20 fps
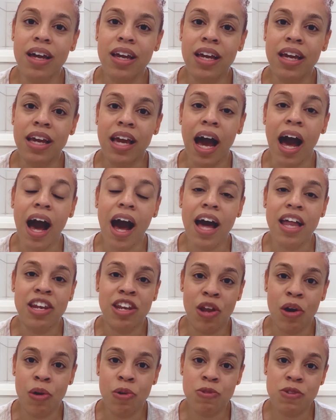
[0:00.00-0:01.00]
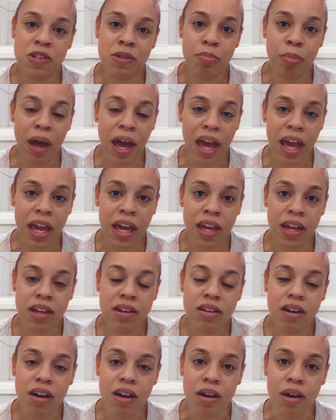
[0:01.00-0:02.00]
God knows the
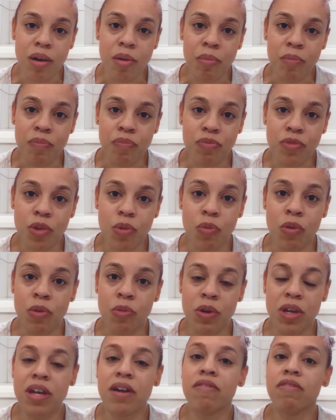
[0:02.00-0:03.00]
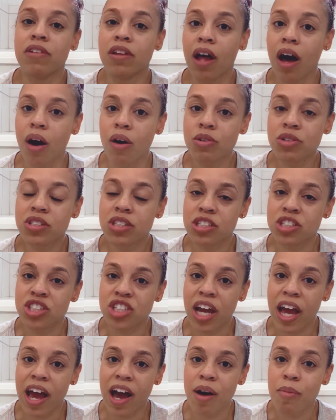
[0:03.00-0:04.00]
pain when we have lost a
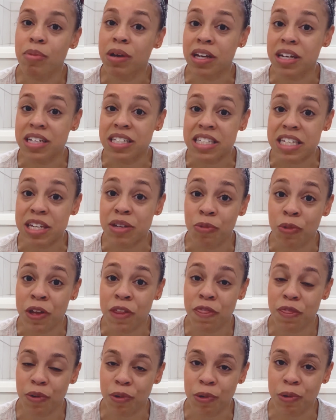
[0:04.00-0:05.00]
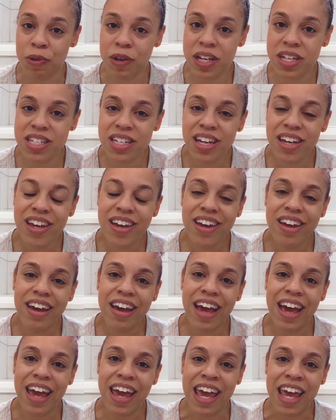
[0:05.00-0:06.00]
child, because He went through it.
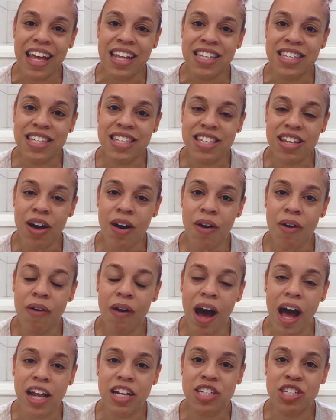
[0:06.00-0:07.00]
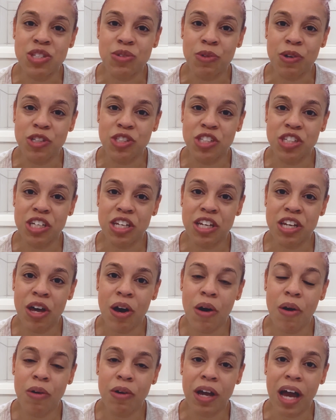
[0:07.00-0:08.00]
And so I just want you to
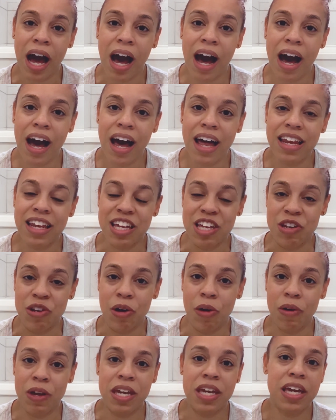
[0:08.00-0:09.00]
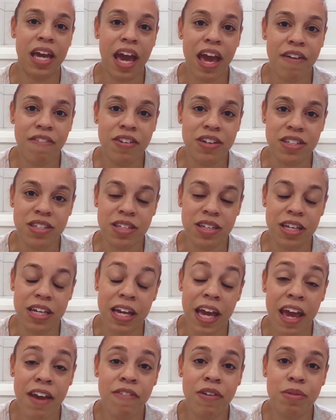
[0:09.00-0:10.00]
know, God, you know, He gave
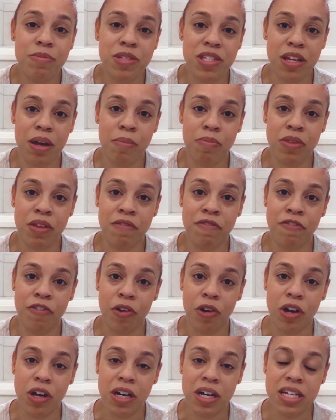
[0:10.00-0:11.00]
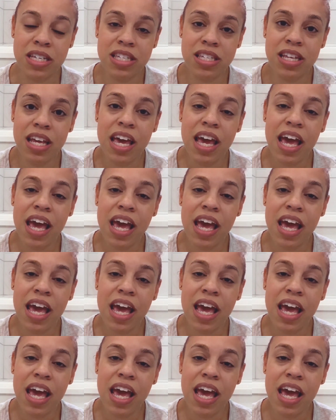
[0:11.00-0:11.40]
up something for us,